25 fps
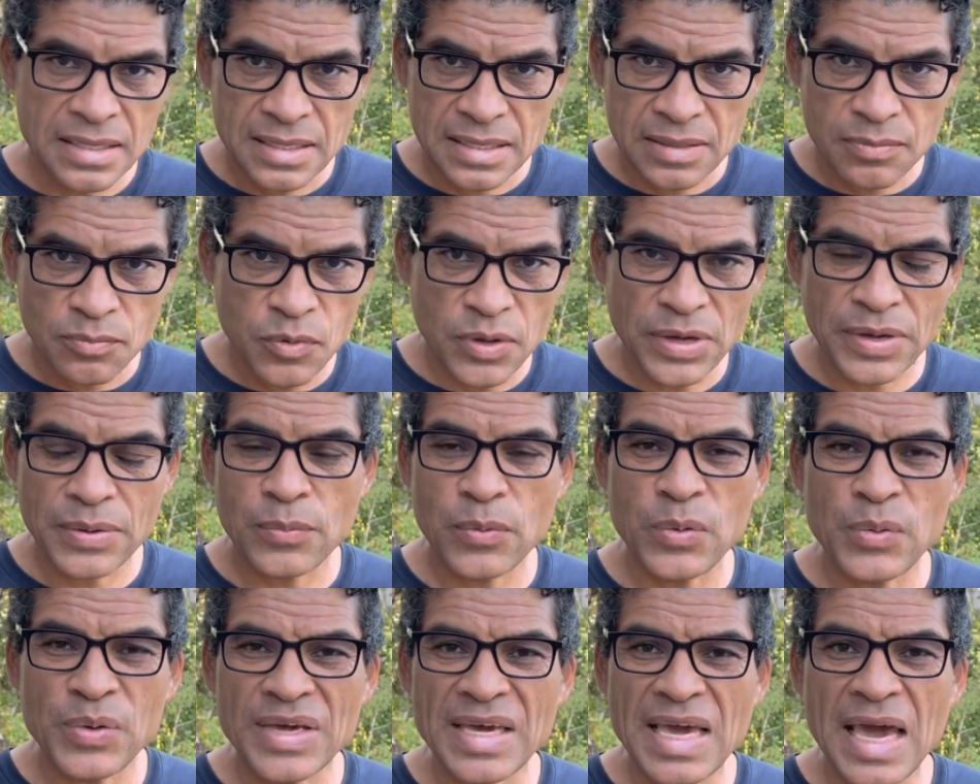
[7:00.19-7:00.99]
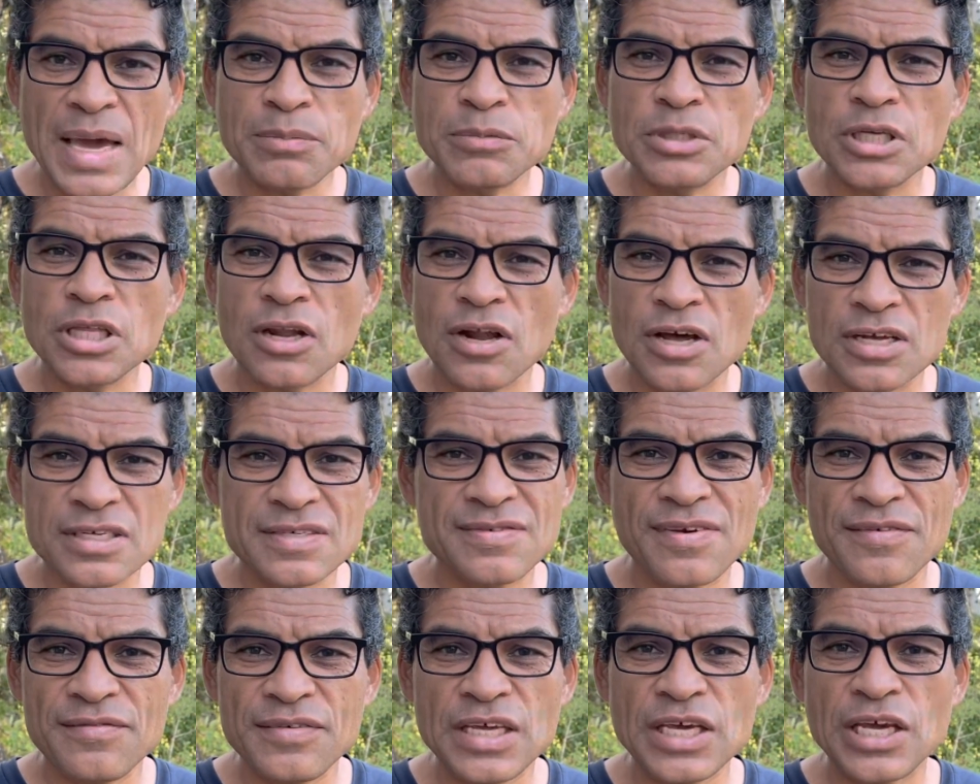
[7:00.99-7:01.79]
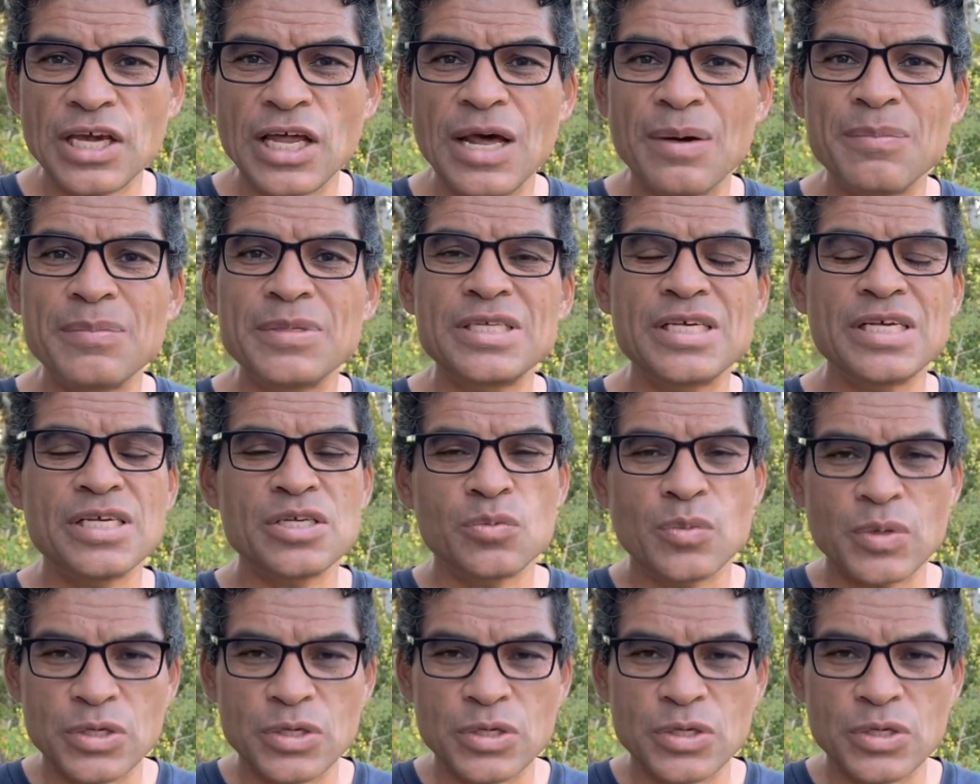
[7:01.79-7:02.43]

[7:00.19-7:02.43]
when we came to the last 50 kilometers, we